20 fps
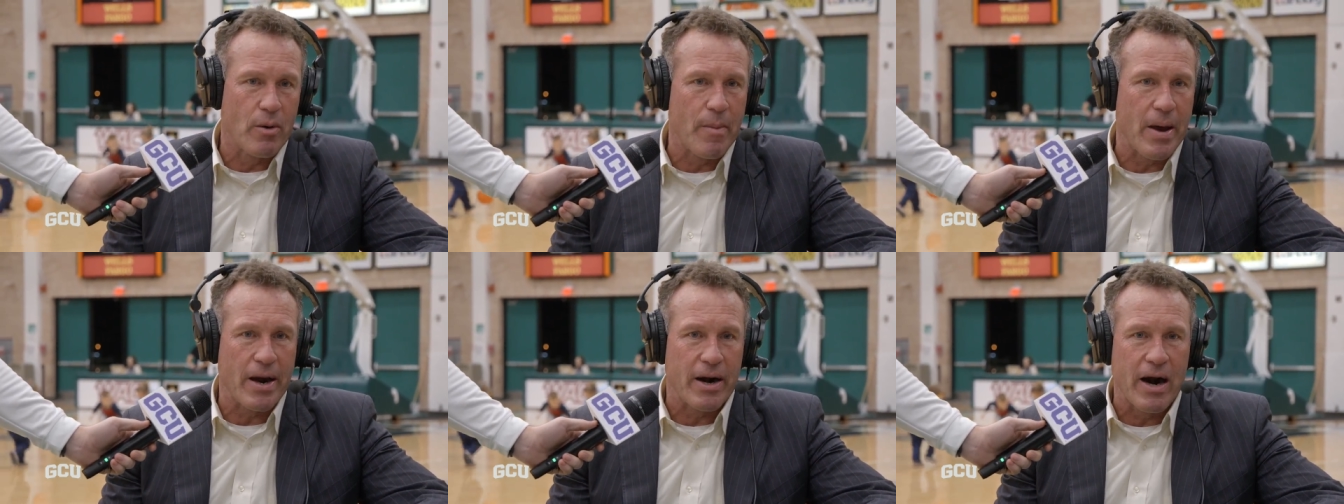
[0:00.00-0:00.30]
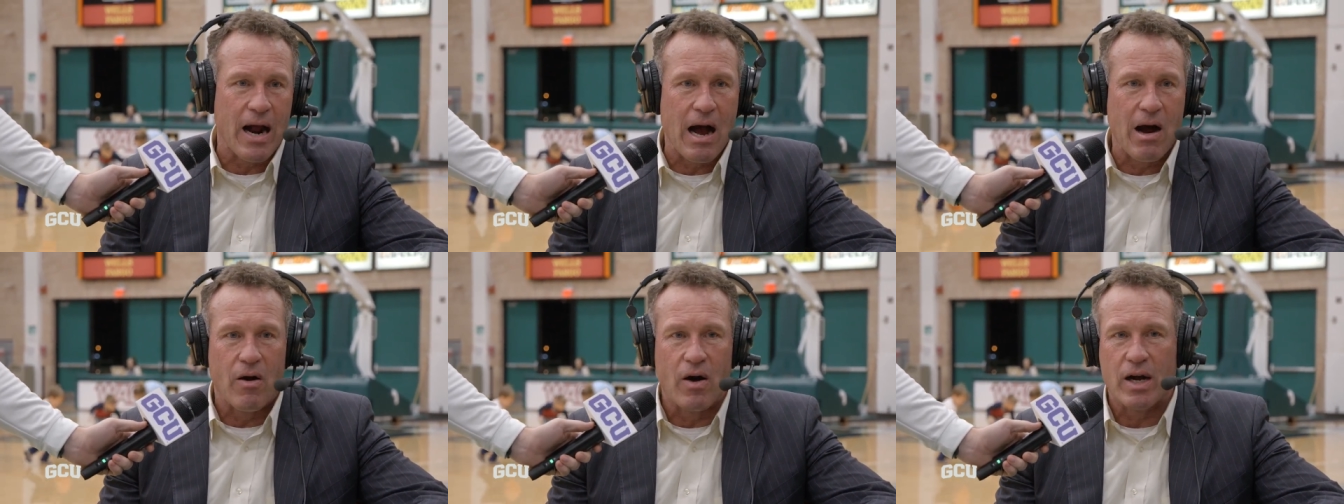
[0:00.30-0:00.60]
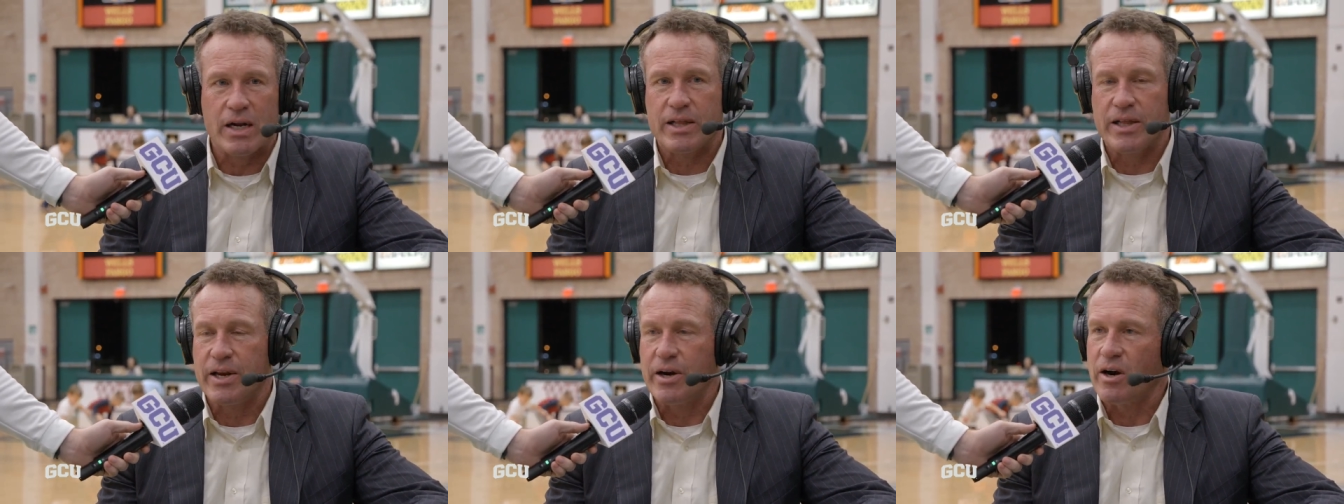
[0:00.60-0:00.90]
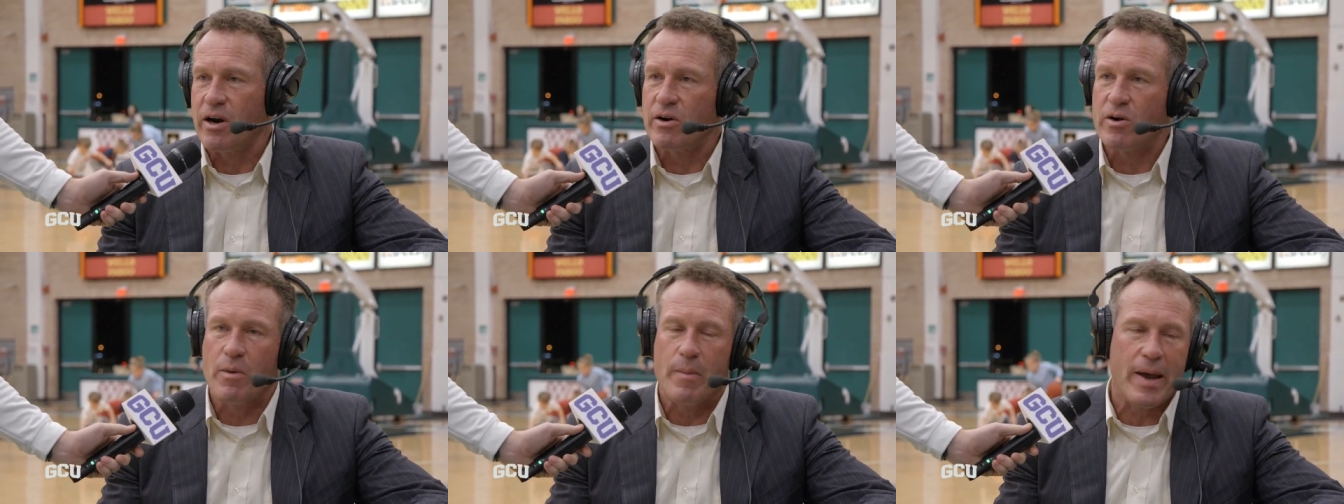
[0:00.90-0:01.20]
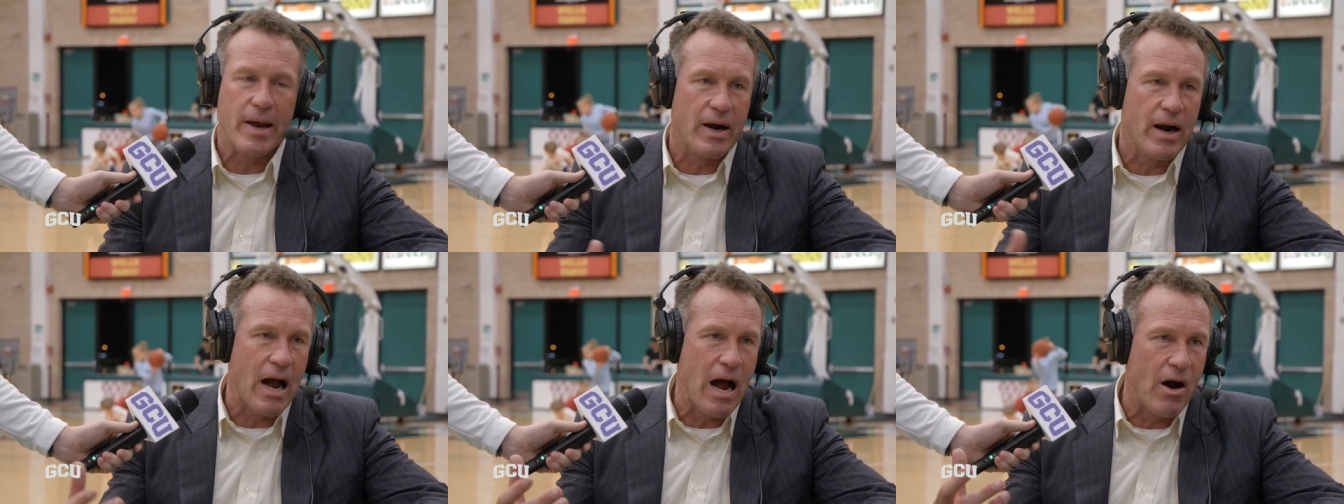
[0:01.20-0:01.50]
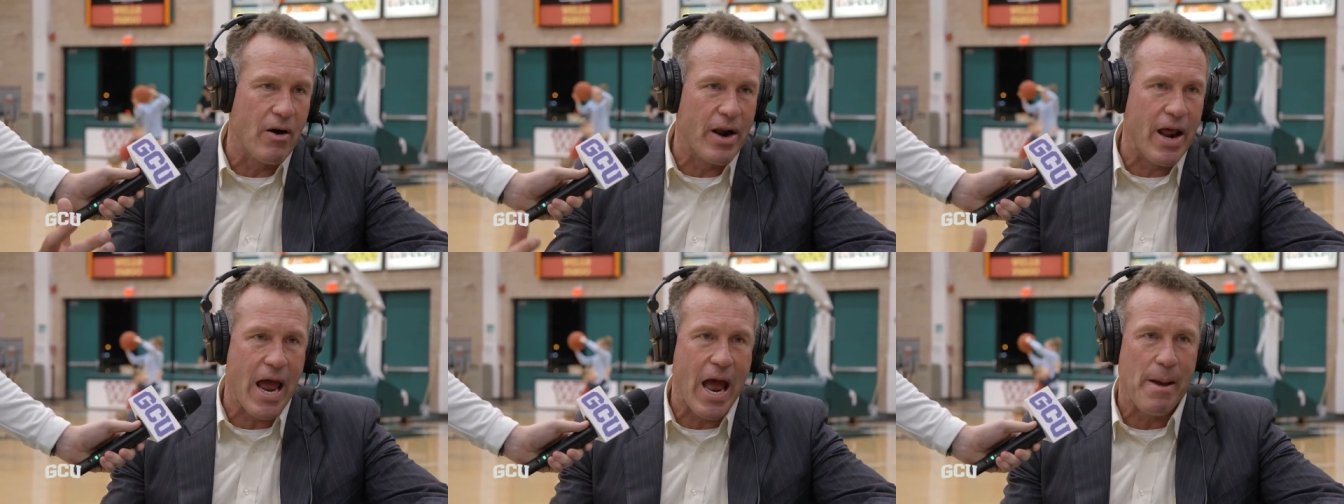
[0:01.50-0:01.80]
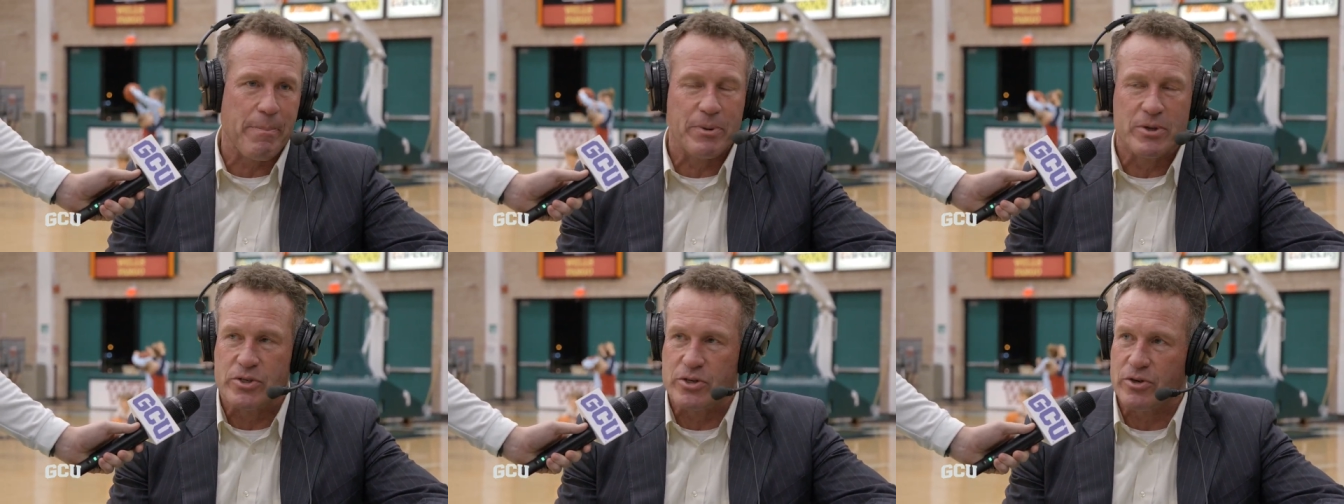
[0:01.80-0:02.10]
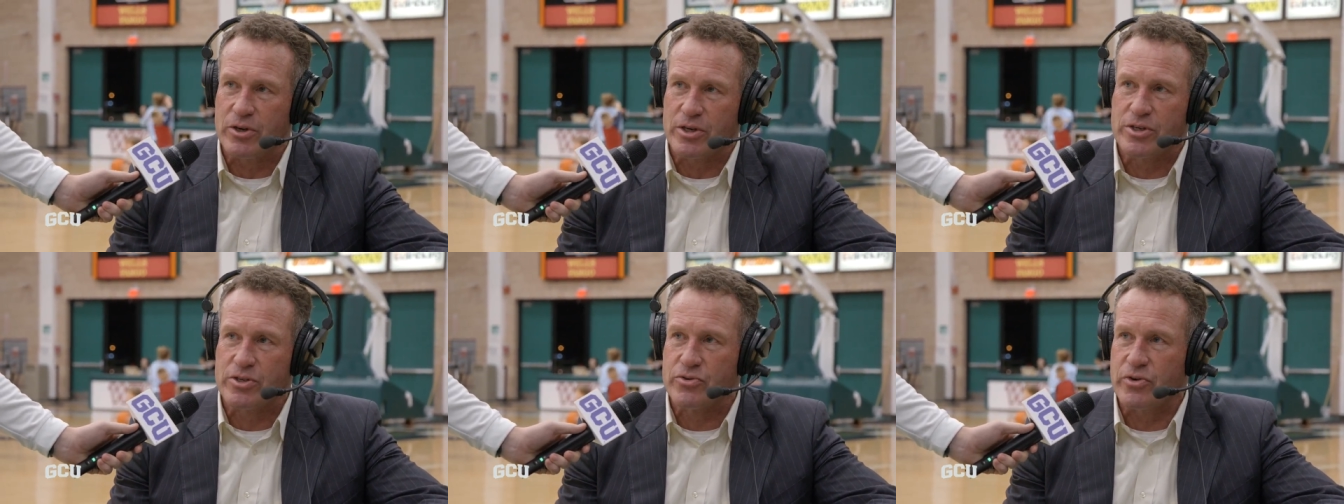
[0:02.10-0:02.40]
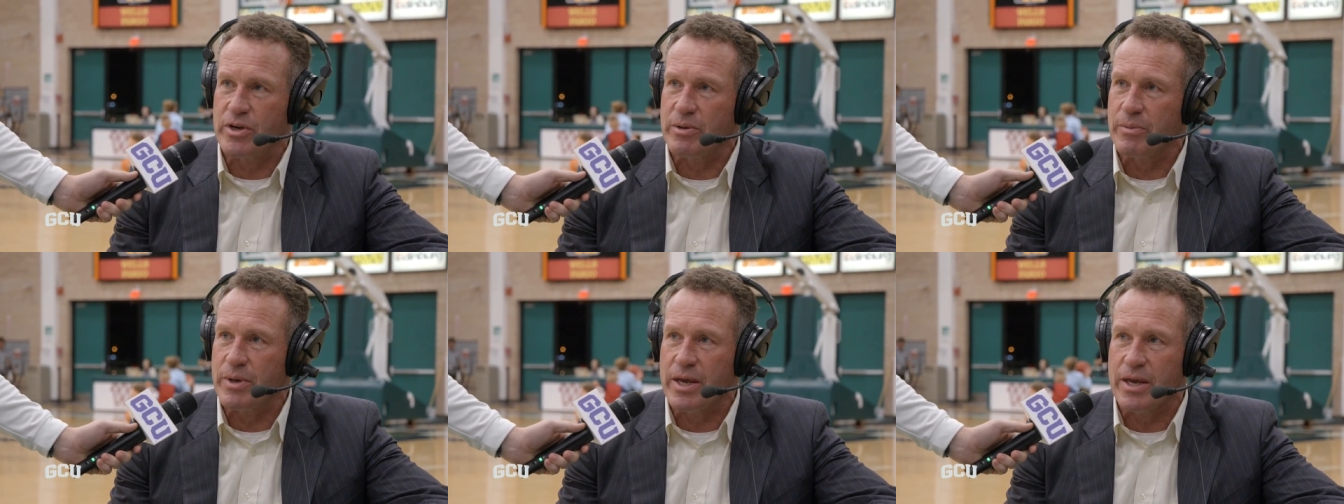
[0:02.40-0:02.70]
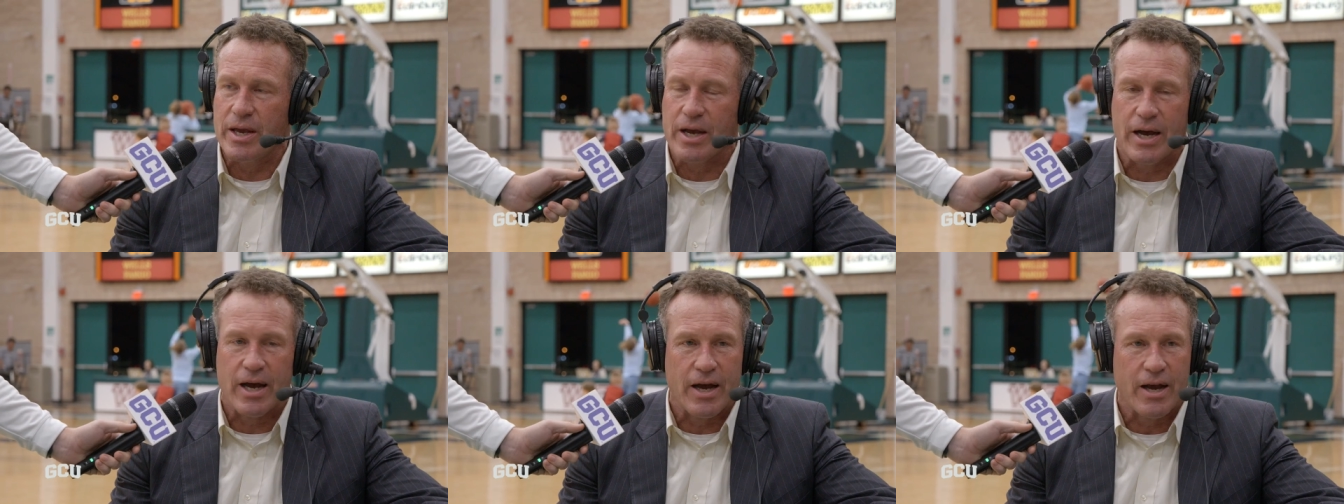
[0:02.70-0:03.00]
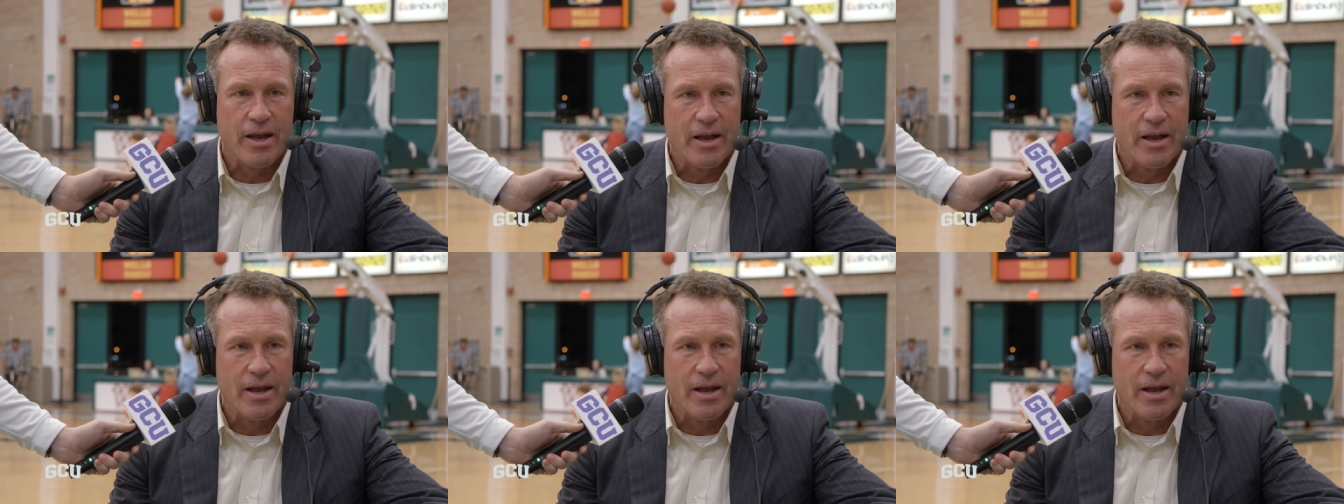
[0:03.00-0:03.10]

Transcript: no matter how ugly or no matter how it happens, you're extremely uh,